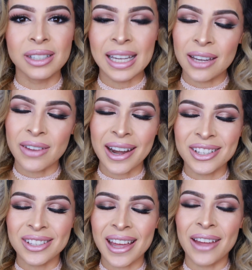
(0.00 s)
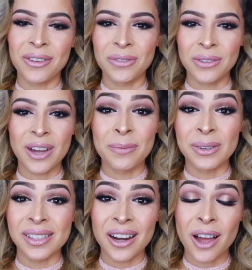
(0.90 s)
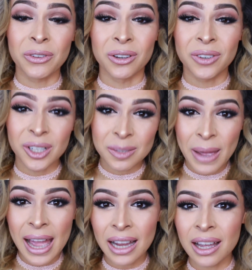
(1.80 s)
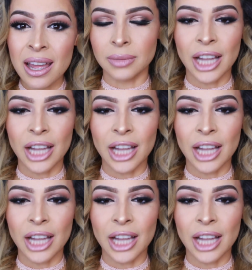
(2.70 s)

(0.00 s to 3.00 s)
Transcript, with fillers: Take advantage of that 55% off your first bag.